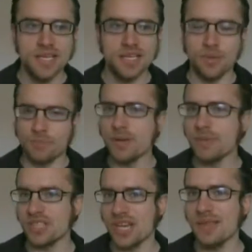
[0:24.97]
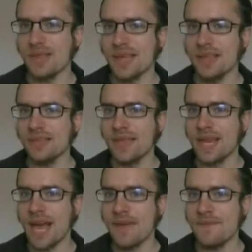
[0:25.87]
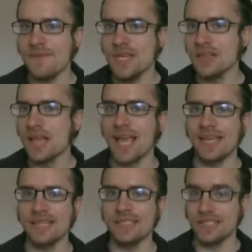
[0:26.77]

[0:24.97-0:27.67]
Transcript: you know, pretty much anything that I feel I can